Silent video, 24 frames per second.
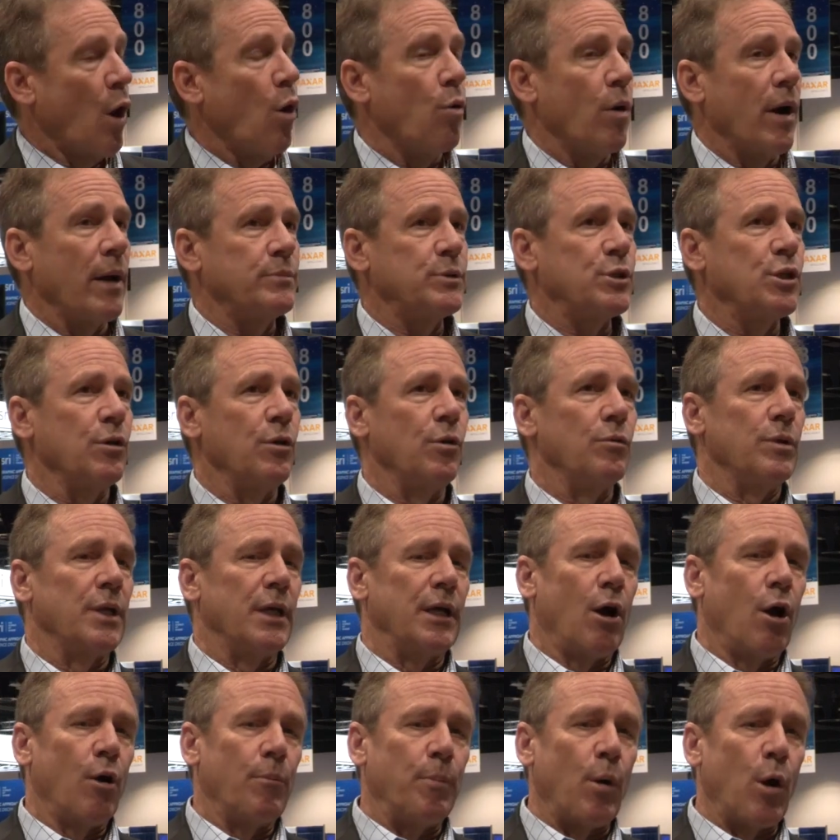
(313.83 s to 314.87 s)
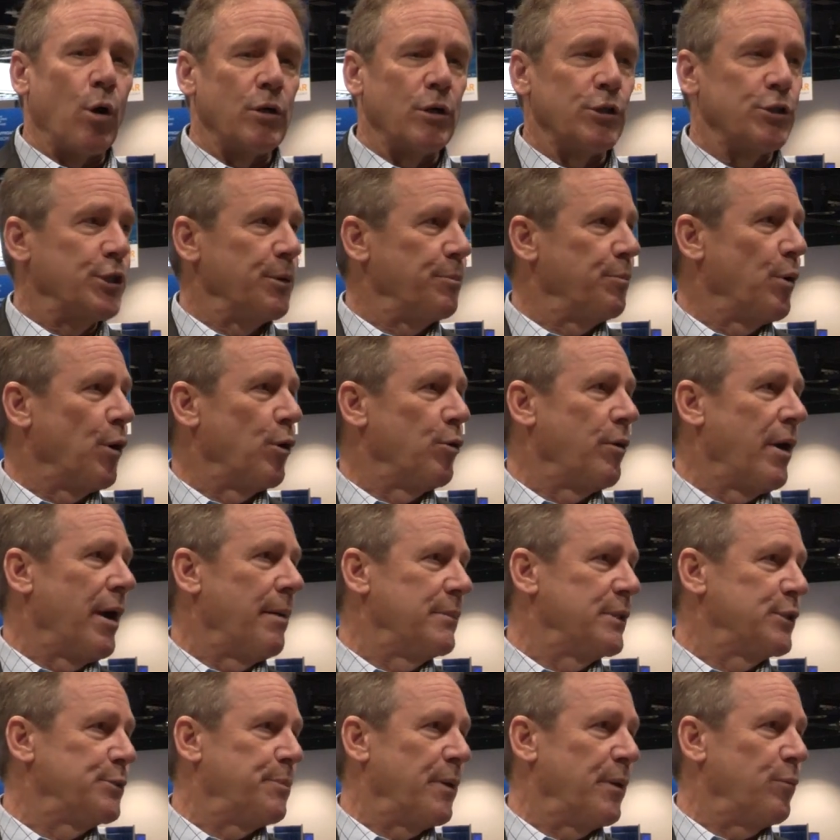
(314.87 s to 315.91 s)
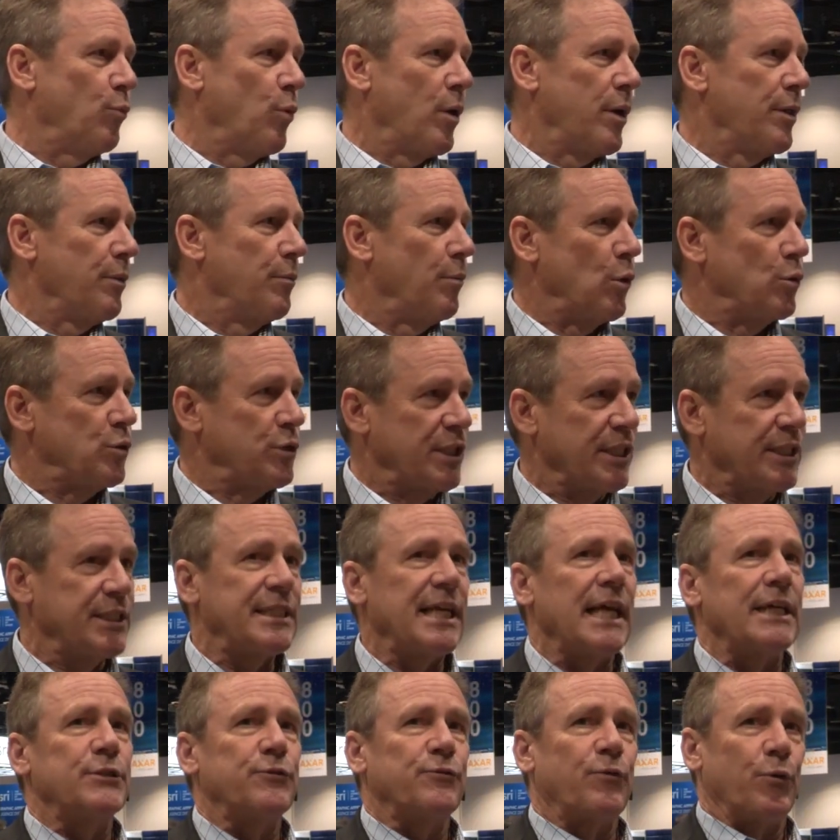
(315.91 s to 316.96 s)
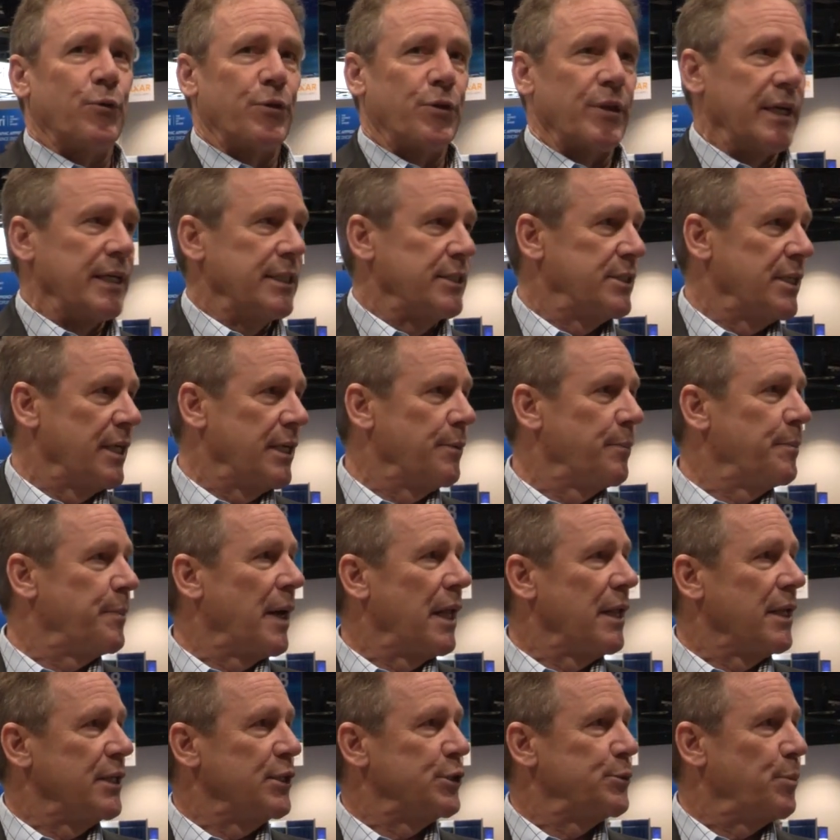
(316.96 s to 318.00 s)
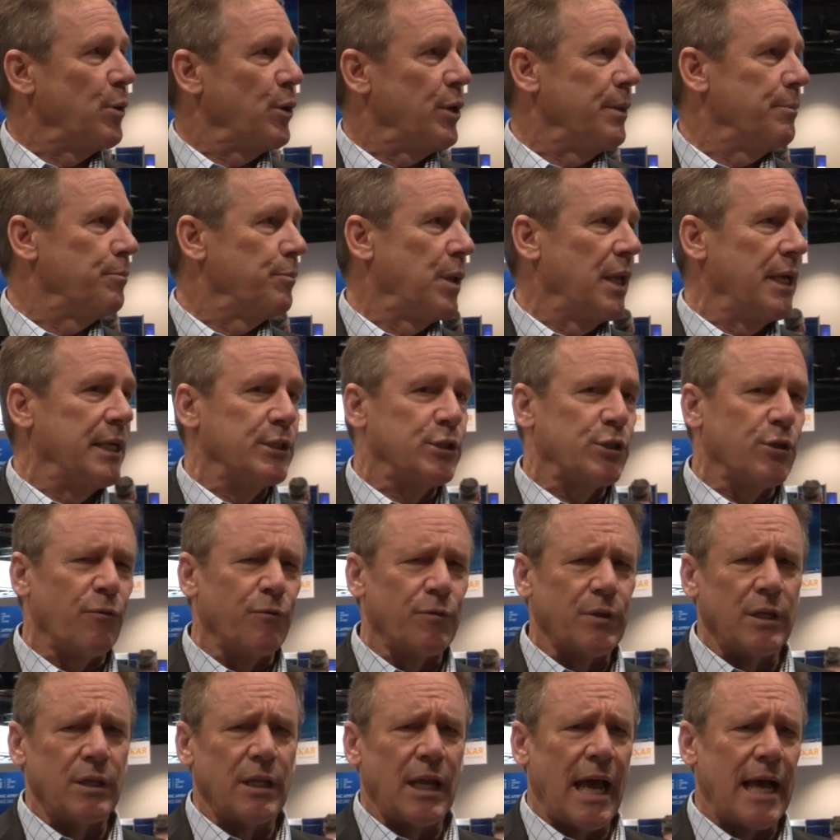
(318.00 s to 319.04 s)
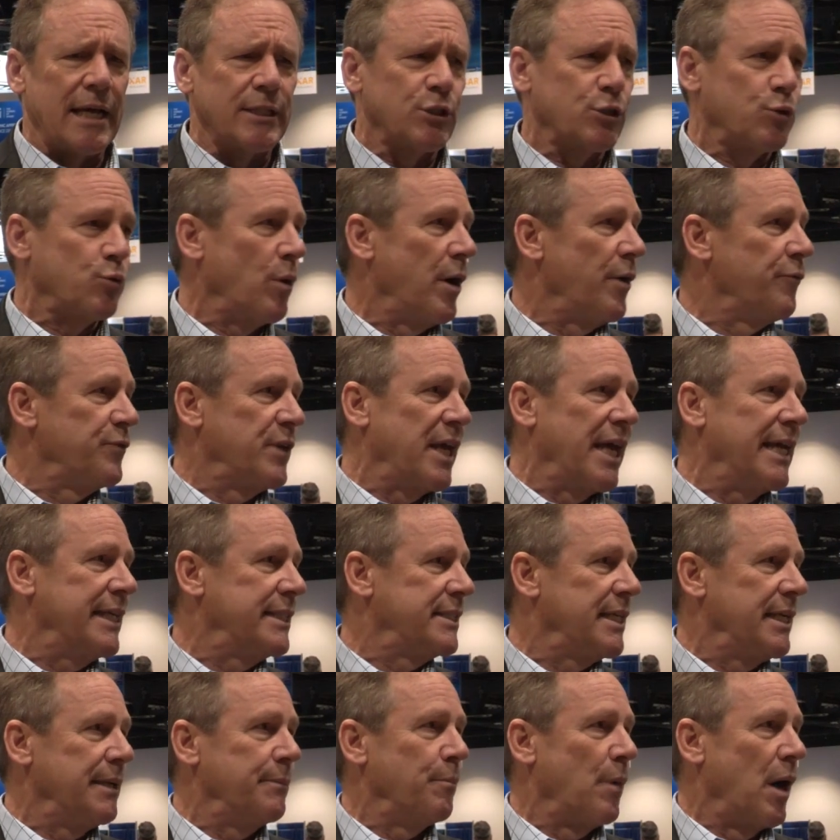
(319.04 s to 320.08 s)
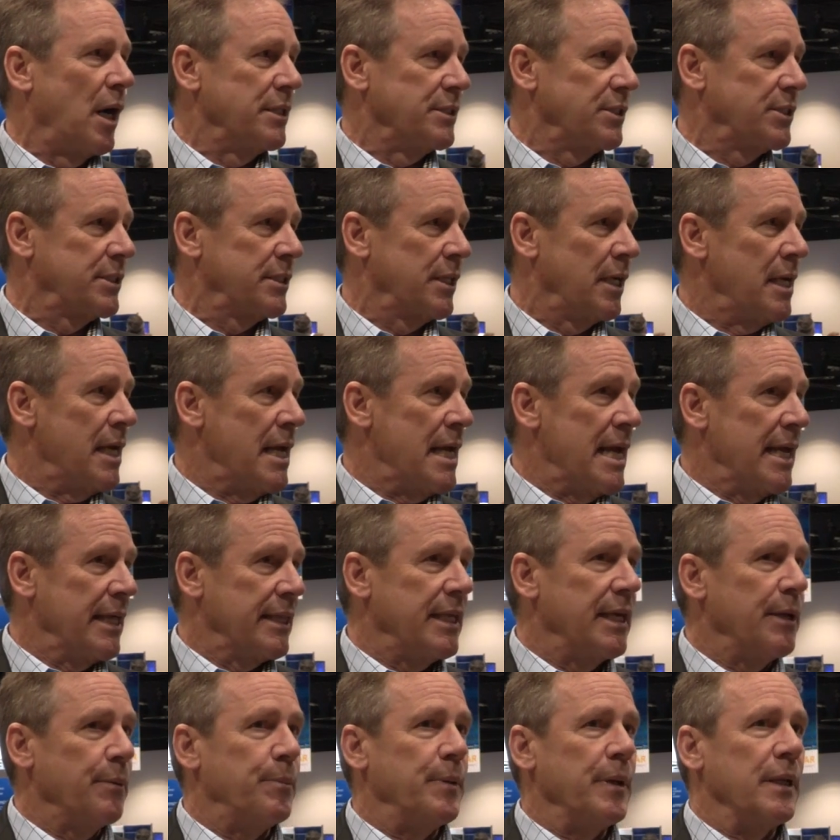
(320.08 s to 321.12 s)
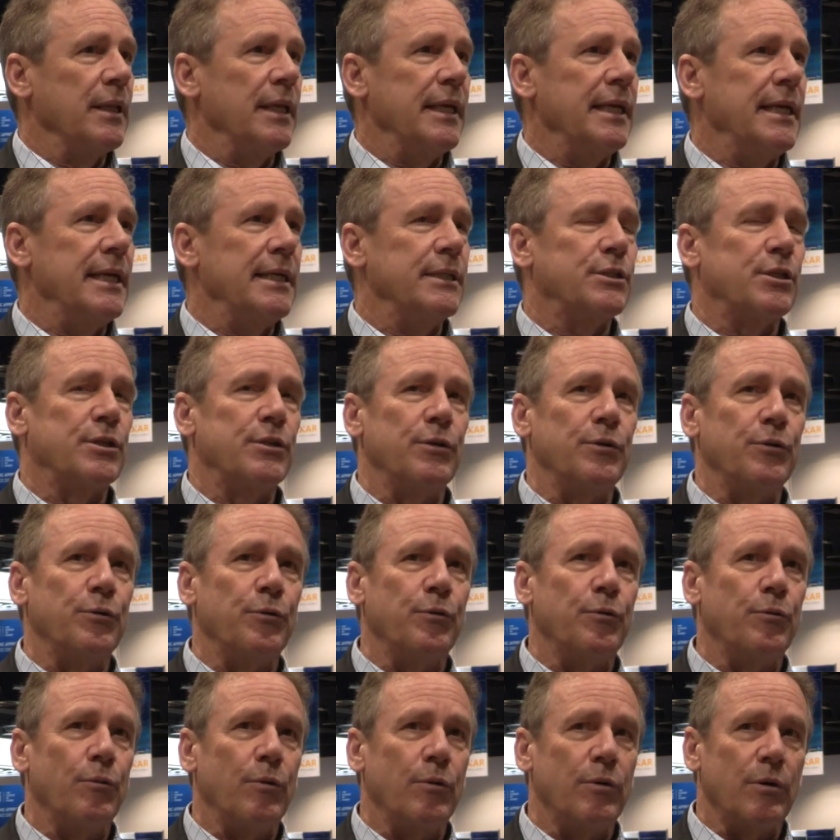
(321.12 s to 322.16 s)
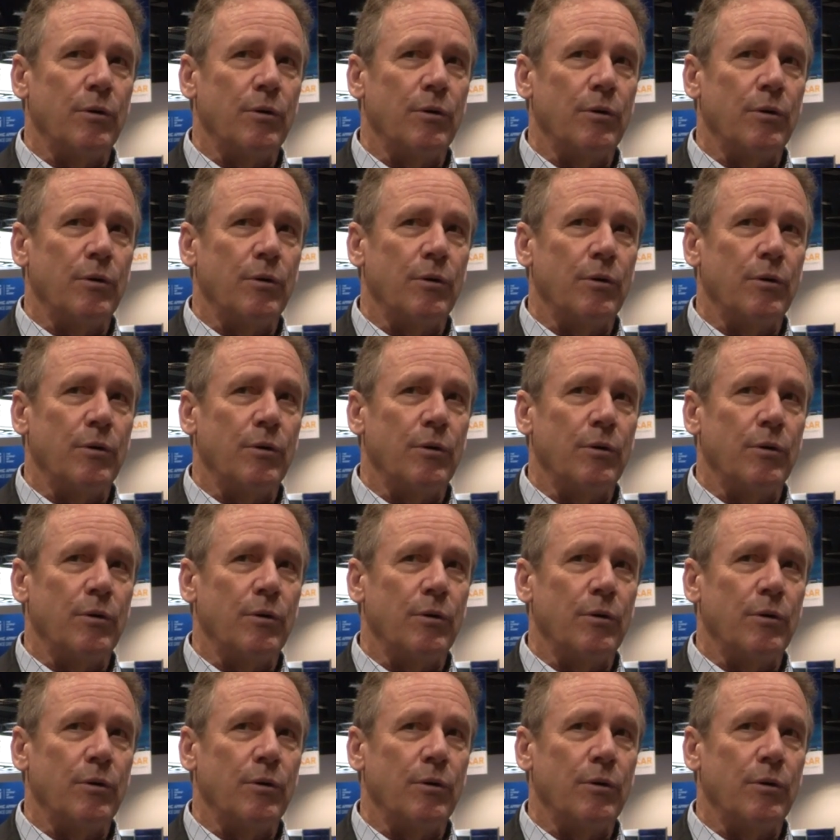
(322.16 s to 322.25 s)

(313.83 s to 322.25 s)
Oh, absolutely. Our partnership program has been one of the most successful things that Capella has put in place over the last 12 to 18 months. The ability to